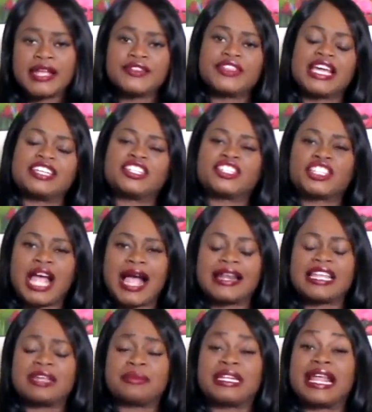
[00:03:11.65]
They shot
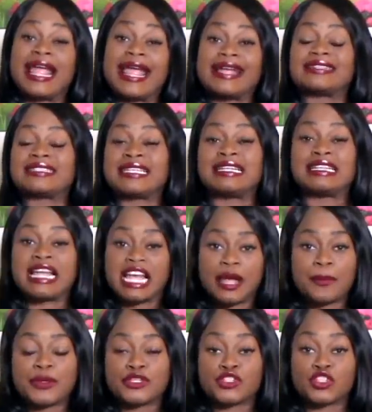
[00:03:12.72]
him in 18
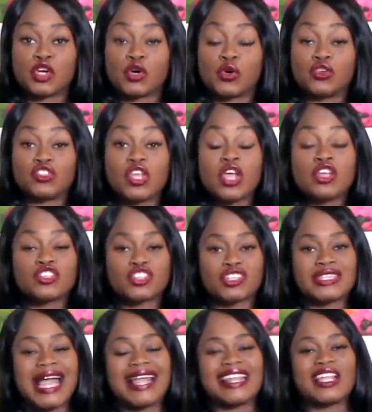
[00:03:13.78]
episodes. So
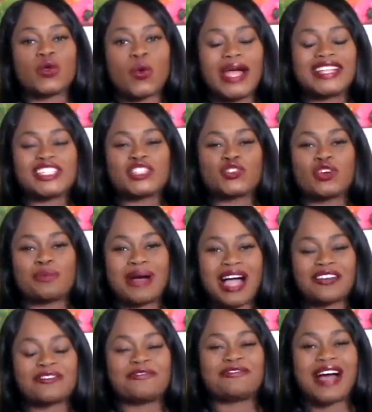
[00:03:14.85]
that equates to
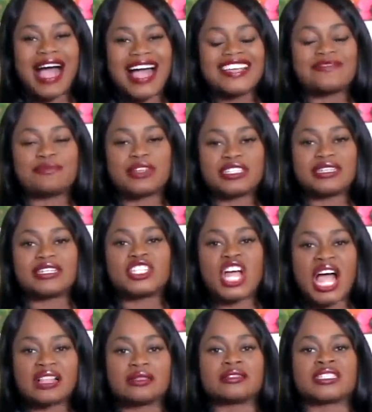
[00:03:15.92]
about $5 million
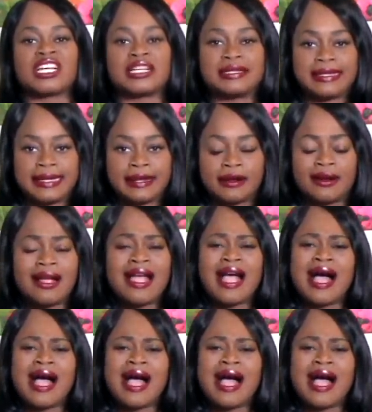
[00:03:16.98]
a year.